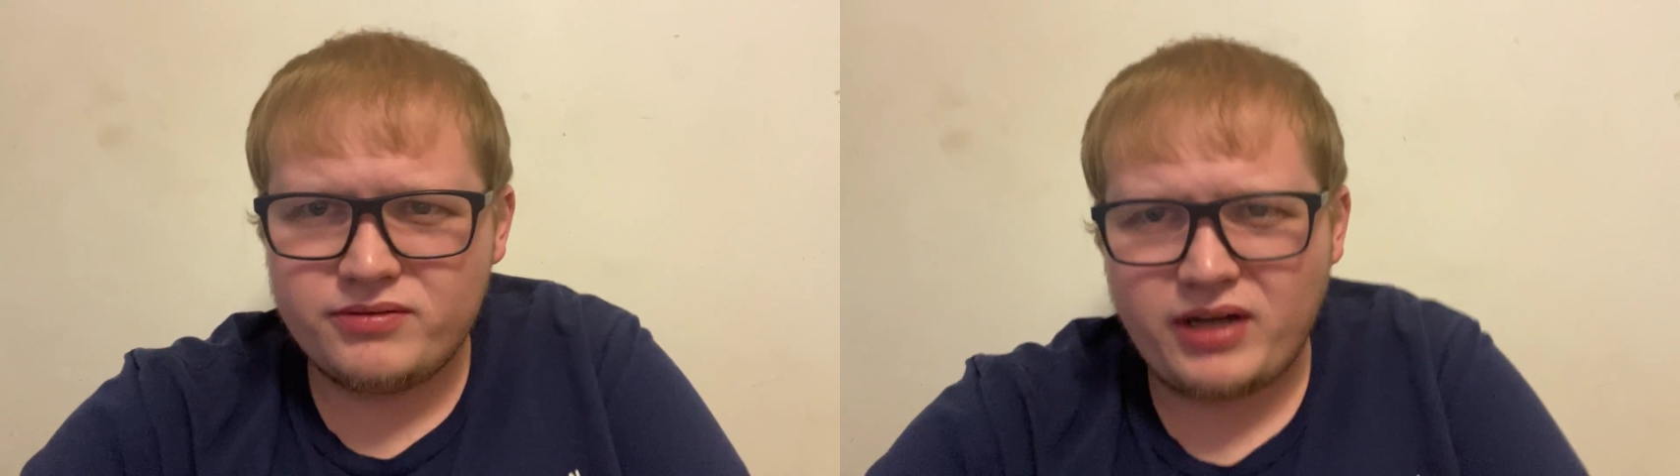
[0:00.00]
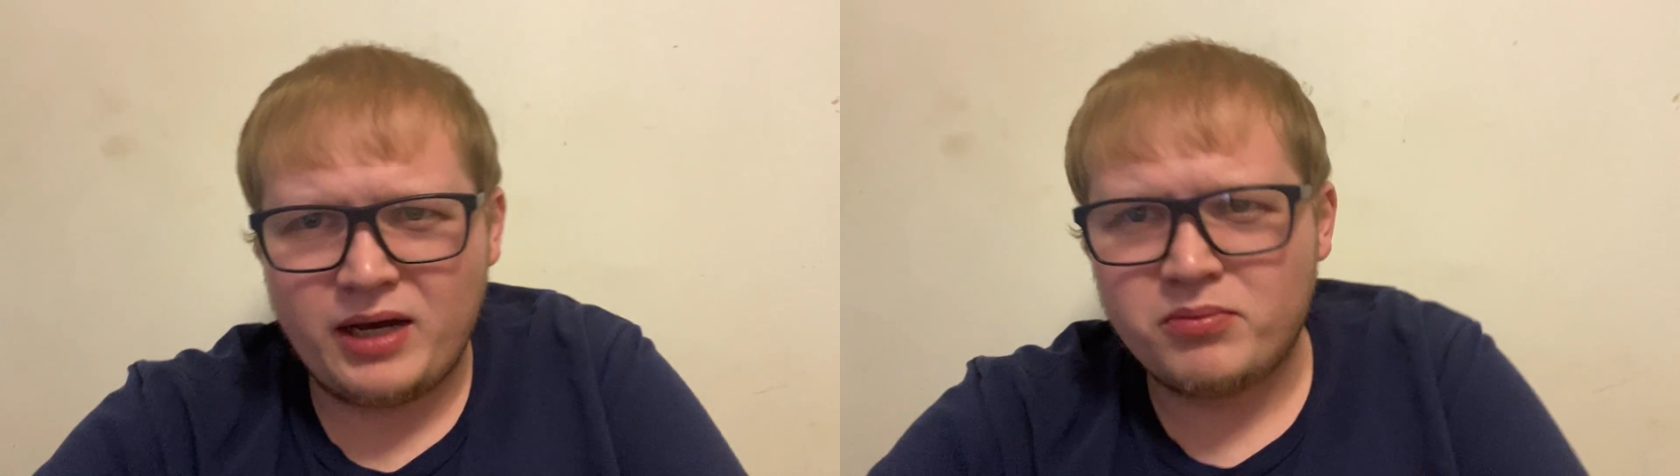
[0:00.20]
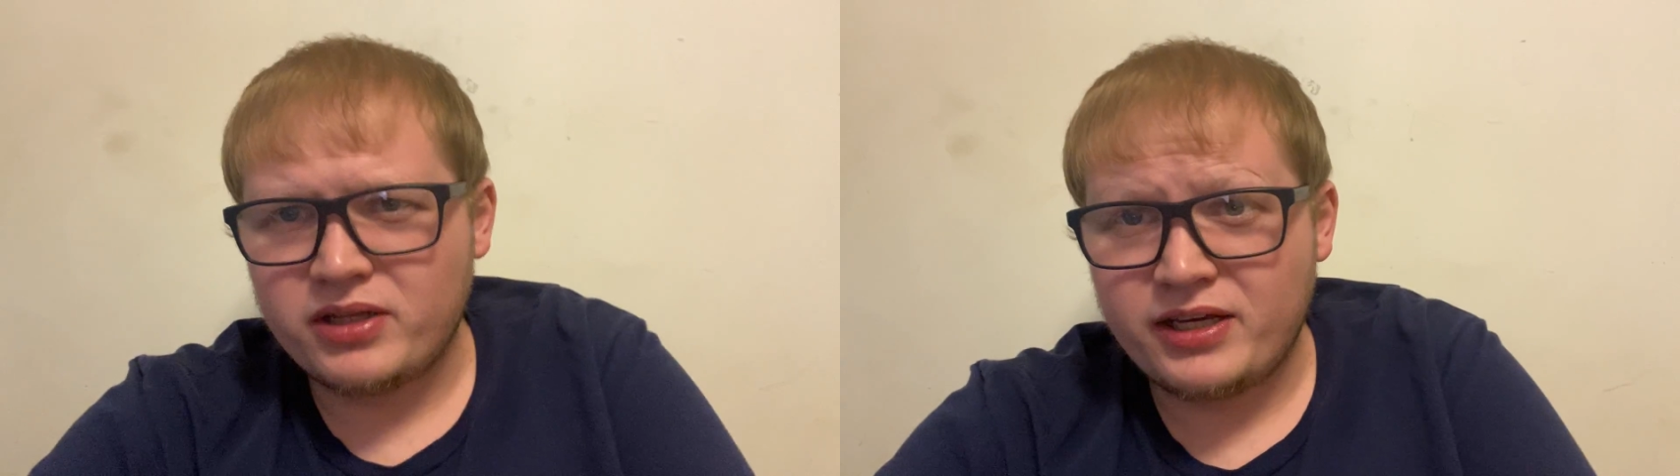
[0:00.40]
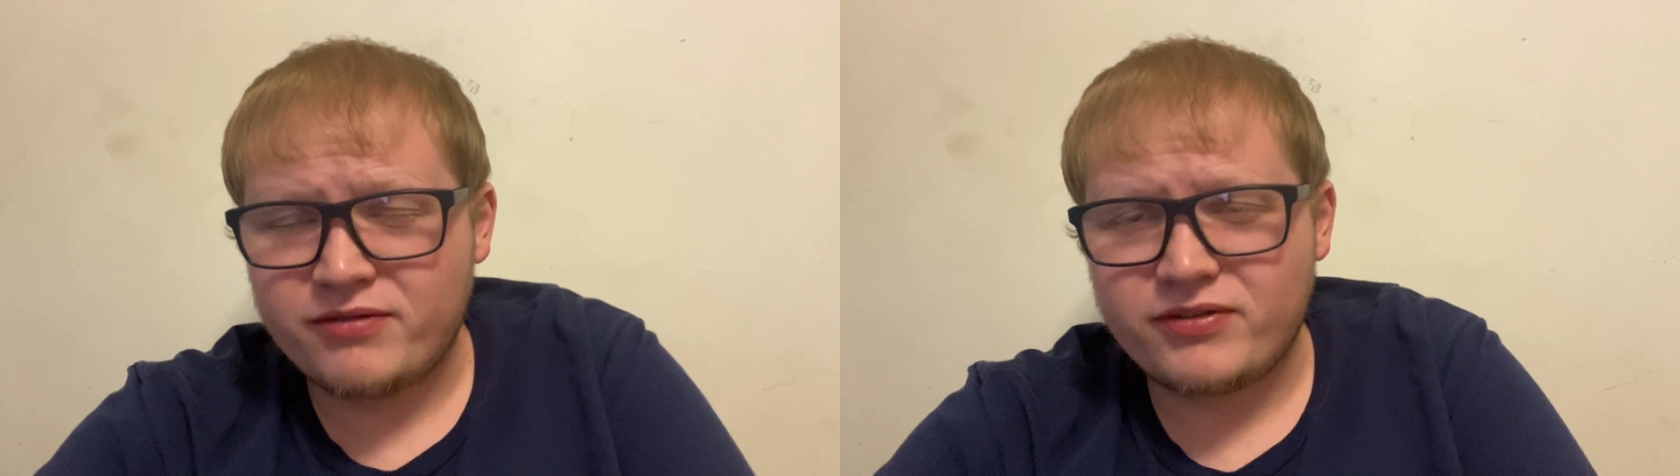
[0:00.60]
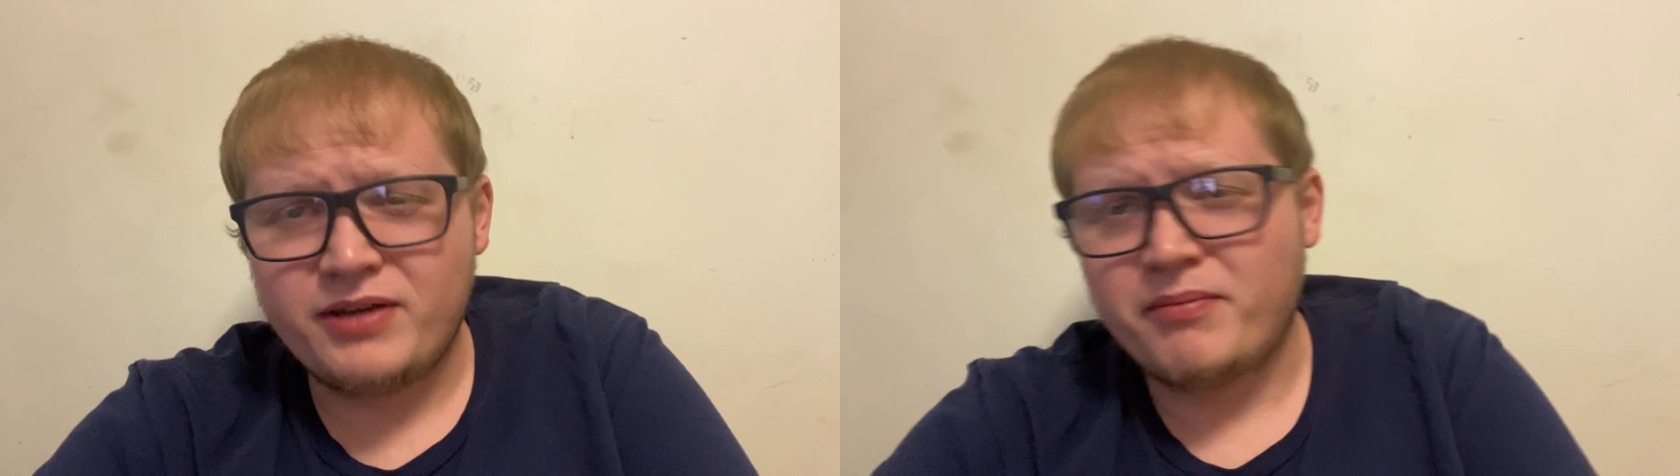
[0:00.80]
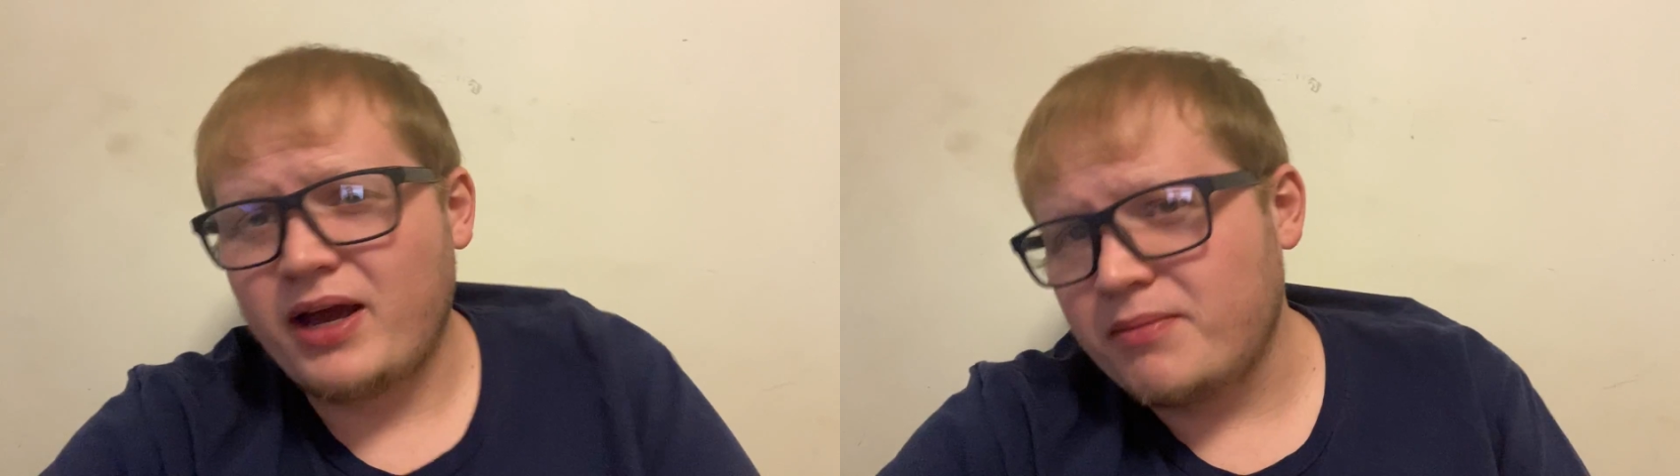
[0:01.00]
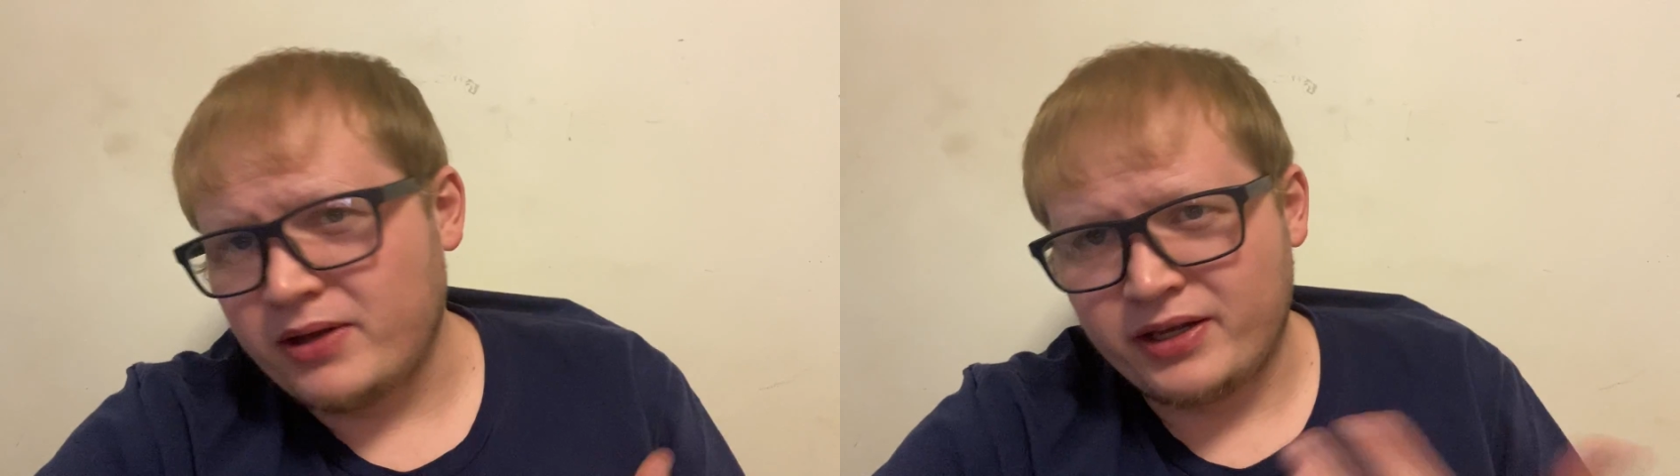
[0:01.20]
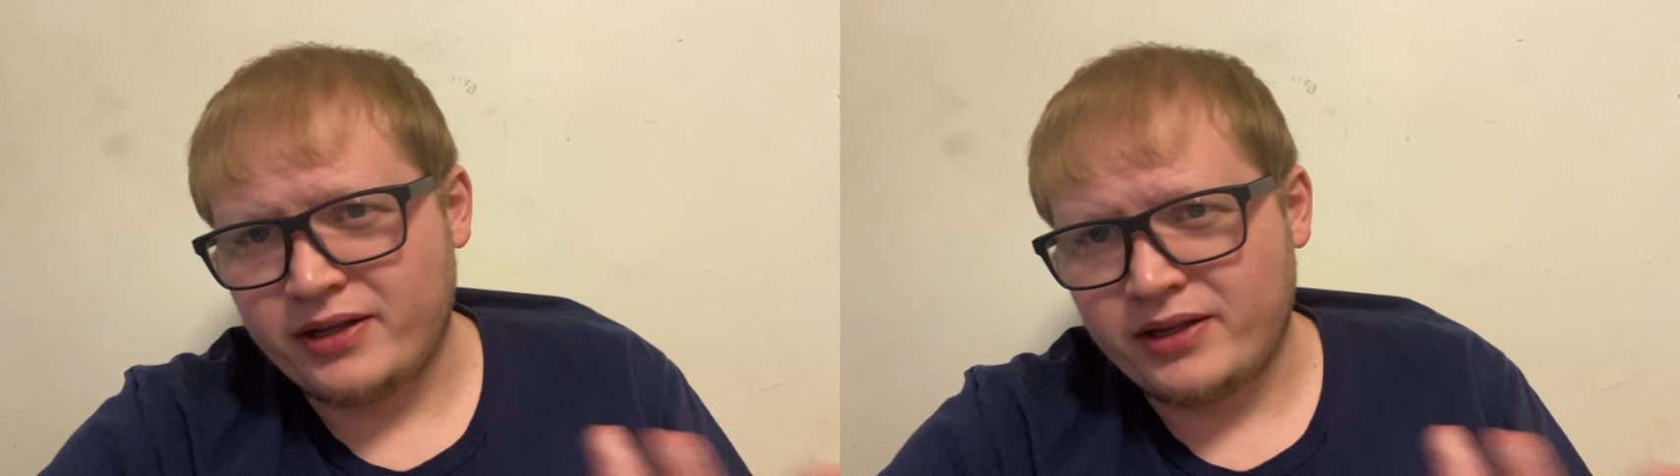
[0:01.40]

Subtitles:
I believe, in my opinion,